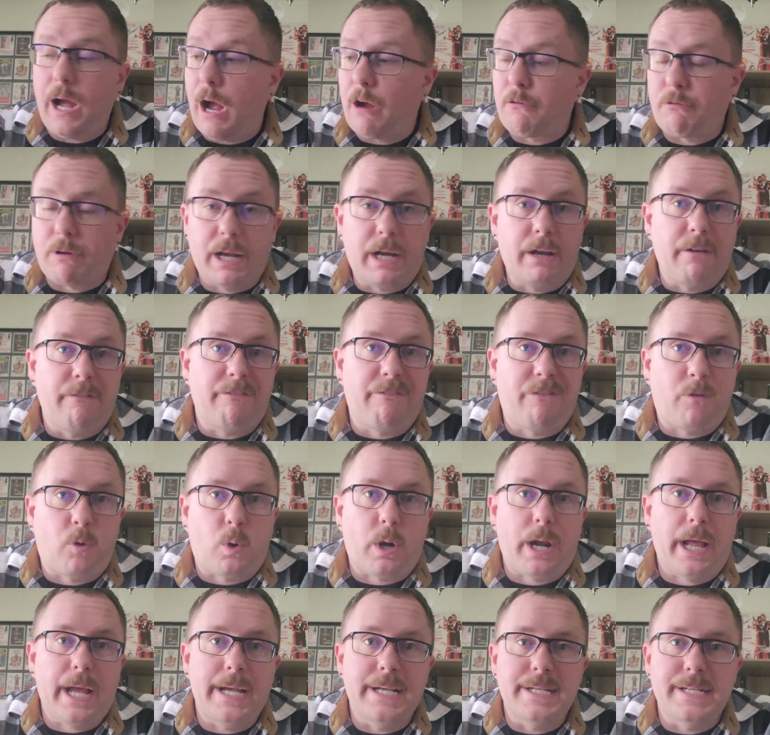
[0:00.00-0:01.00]
read it in 4
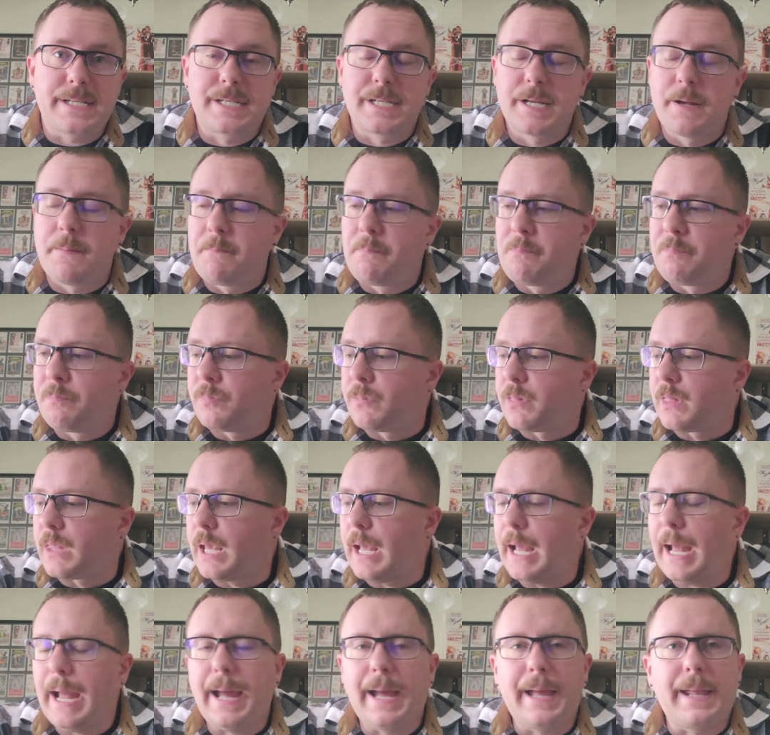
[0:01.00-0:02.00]
days,
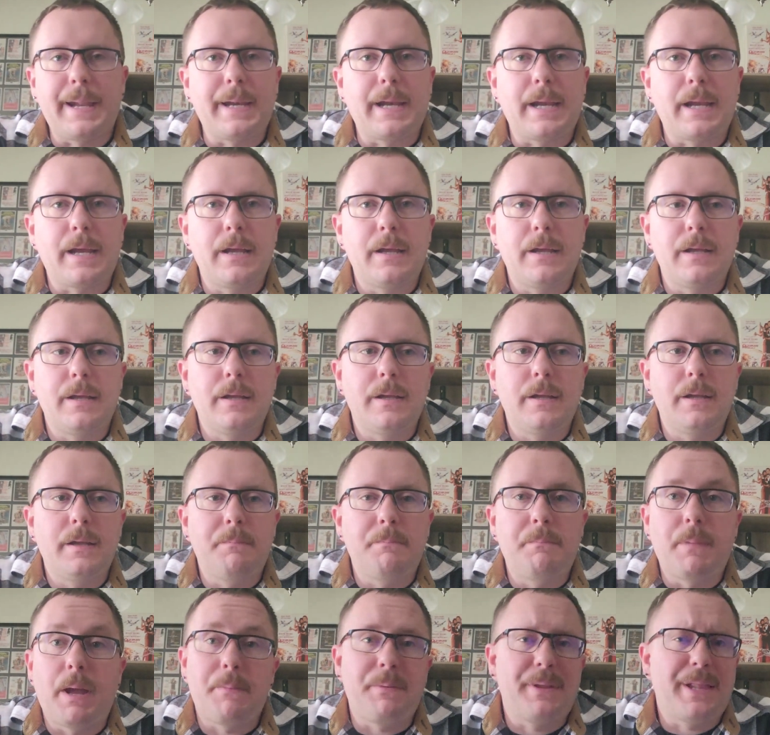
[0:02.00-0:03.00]
and
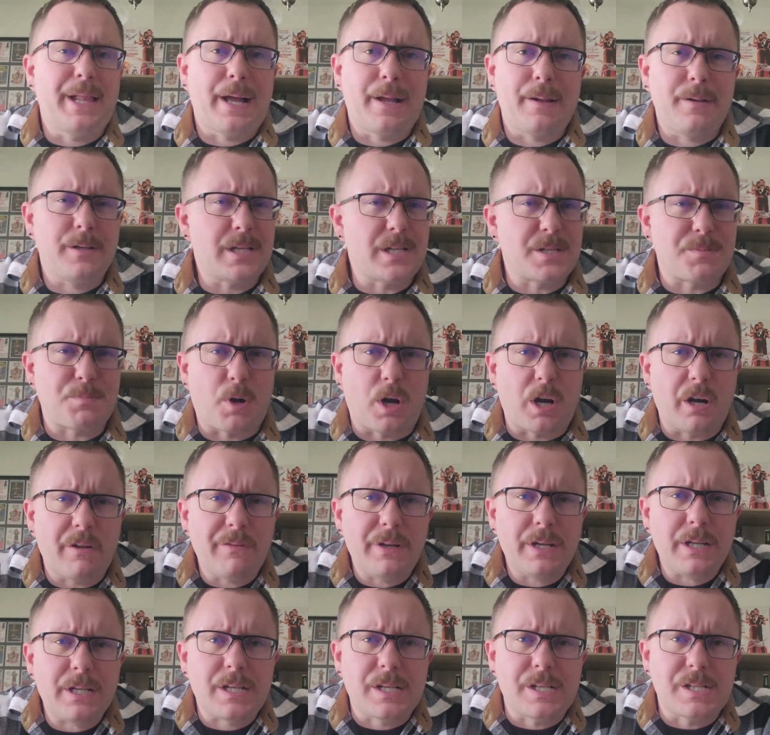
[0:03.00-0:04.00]
maybe that is part of
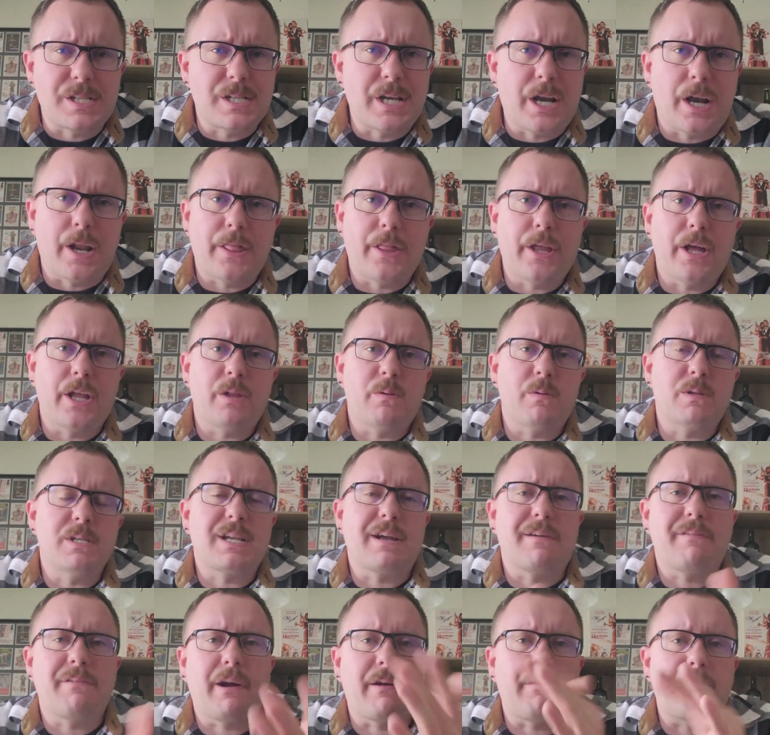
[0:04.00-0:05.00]
it because none of the other ones
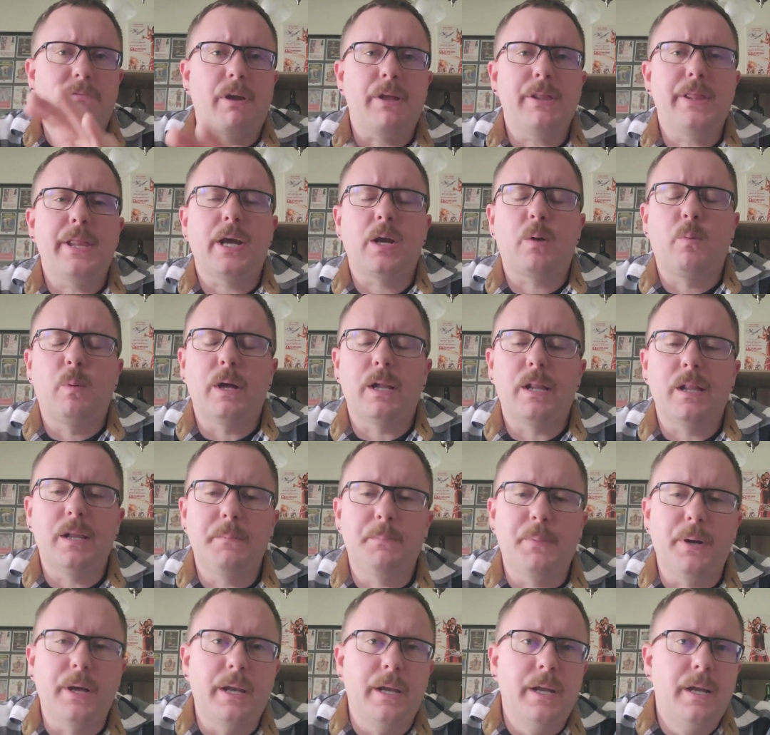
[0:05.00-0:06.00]
I've read that quickly.
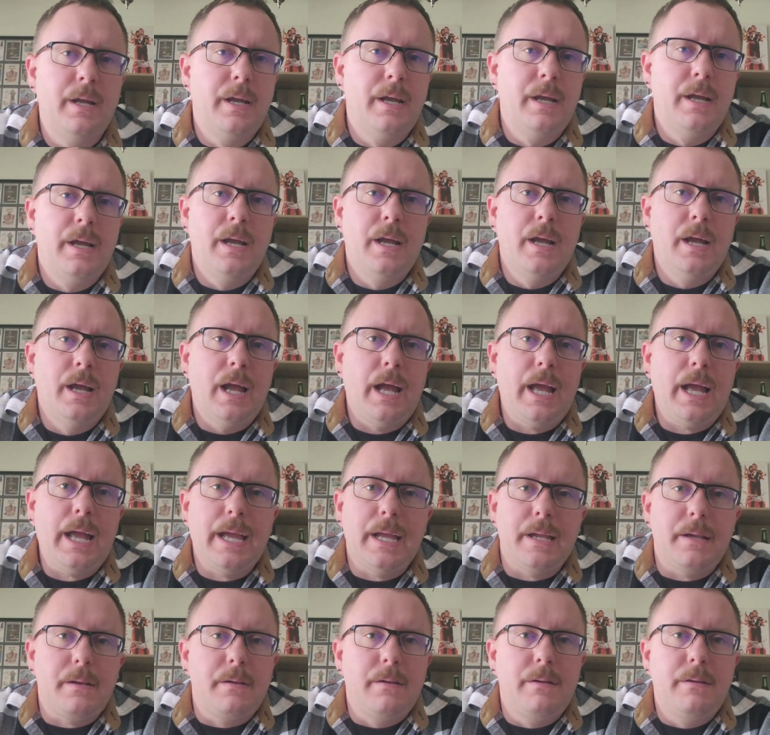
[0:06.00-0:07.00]
But
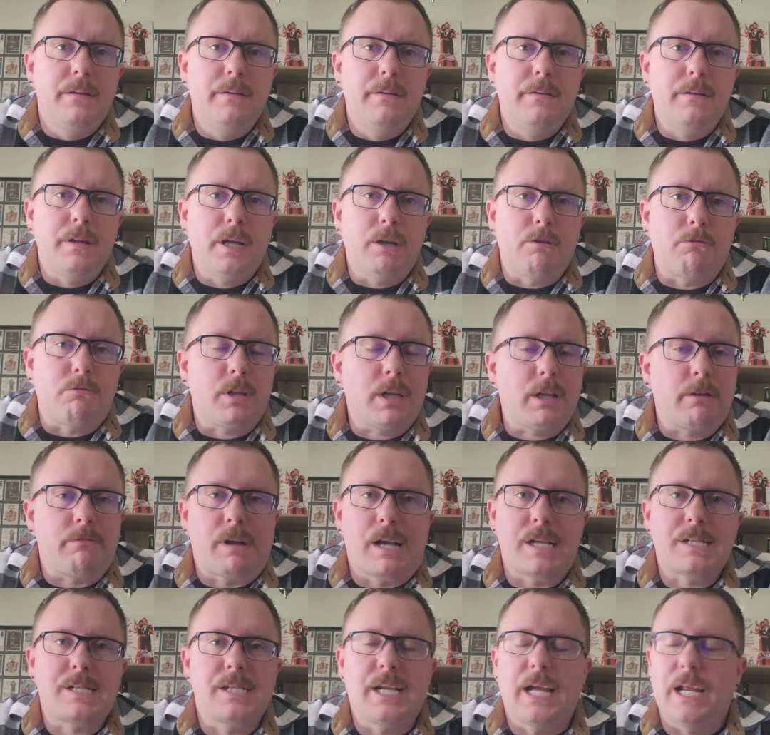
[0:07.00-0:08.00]
it really
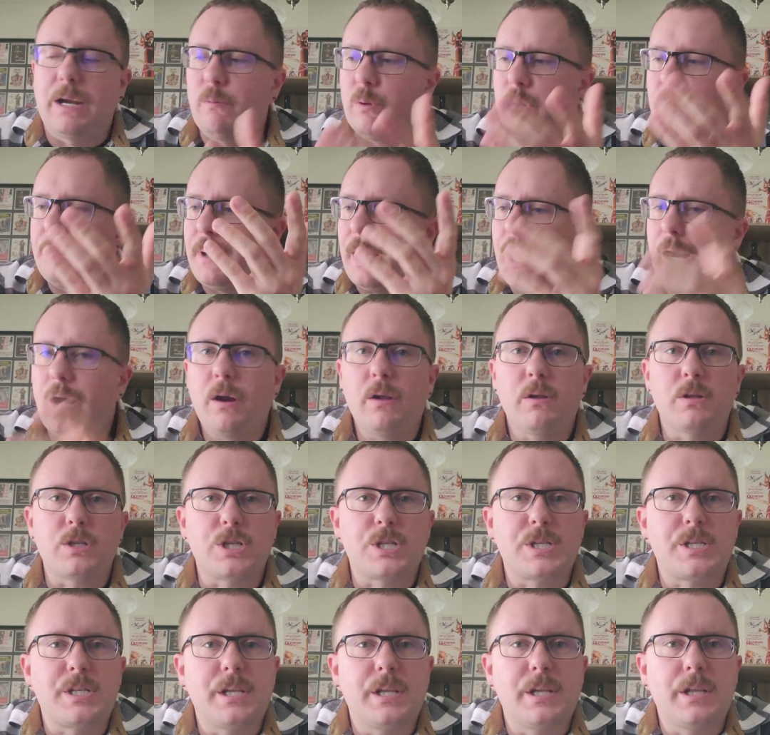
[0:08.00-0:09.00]
resonated with me. I don't know.
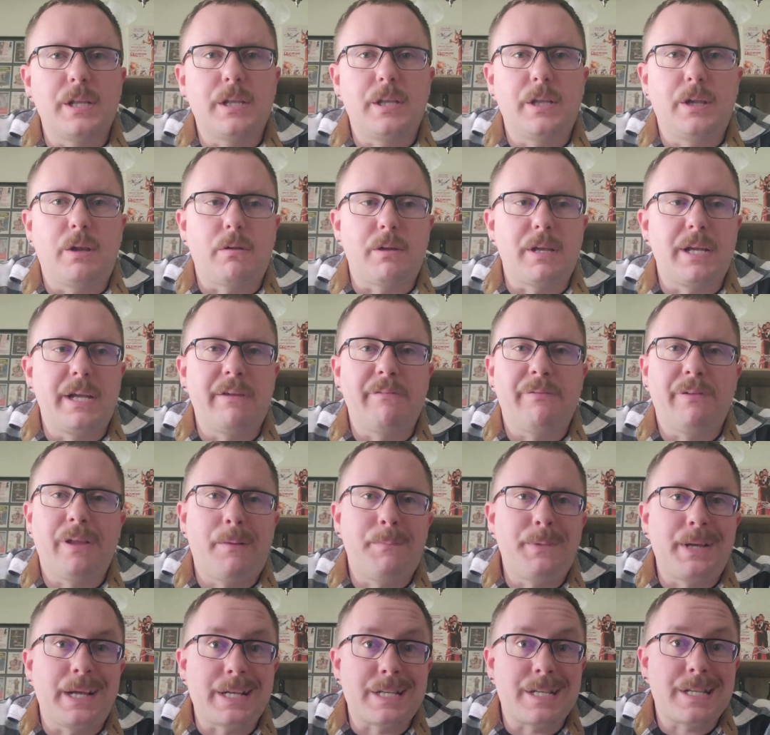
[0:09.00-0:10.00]
Just Ian
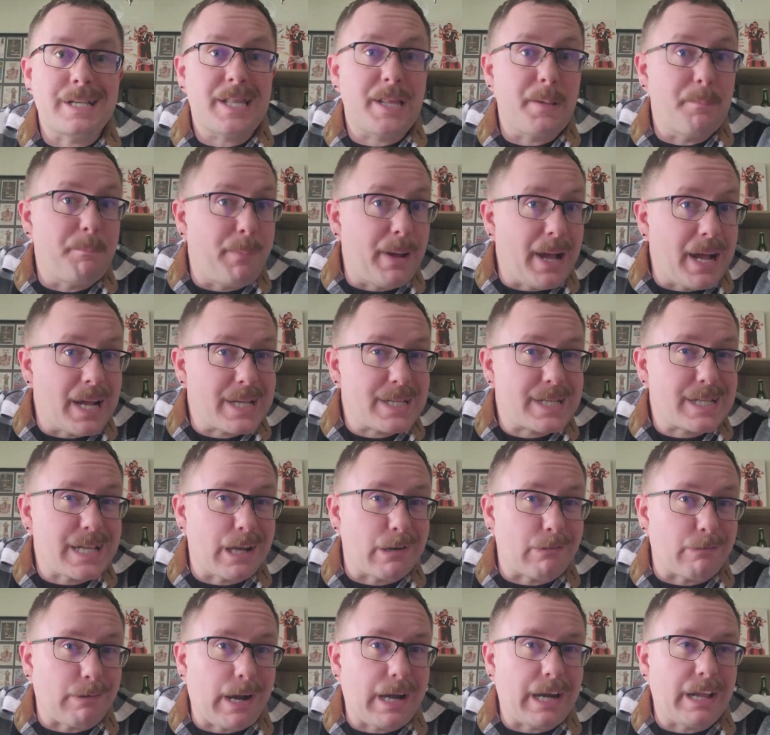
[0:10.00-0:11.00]
Fleming isn't the best
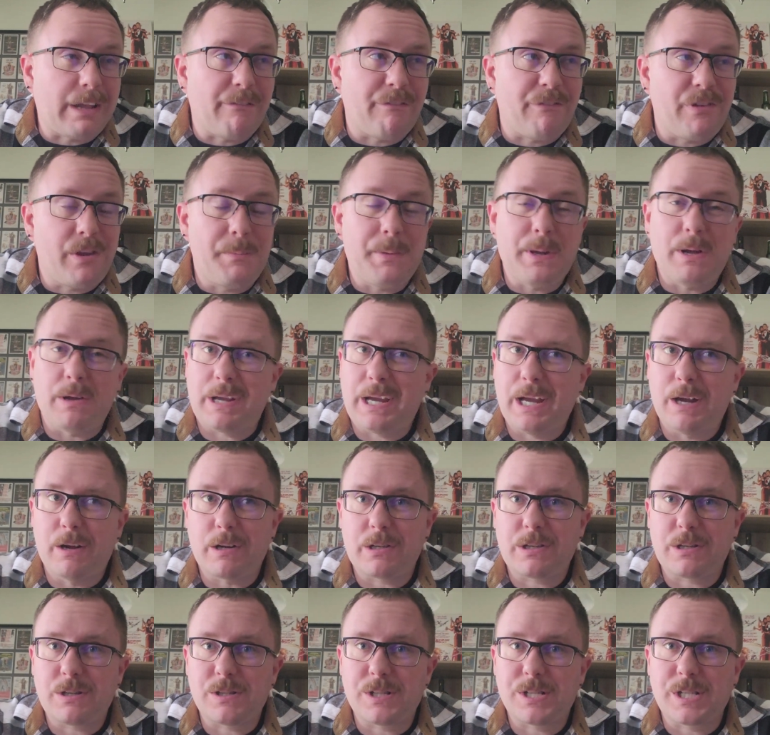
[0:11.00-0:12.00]
at writing female
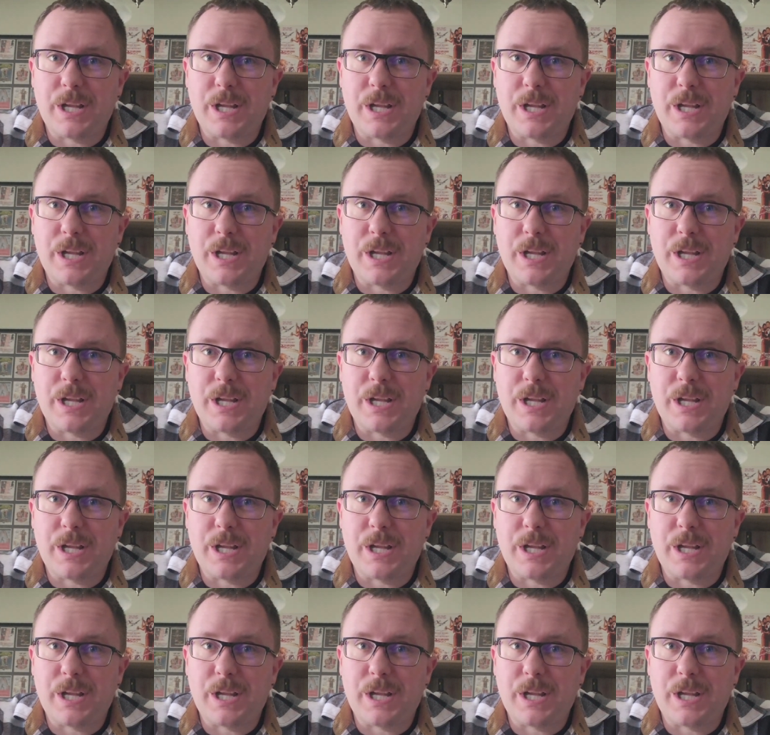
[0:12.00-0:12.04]
characters.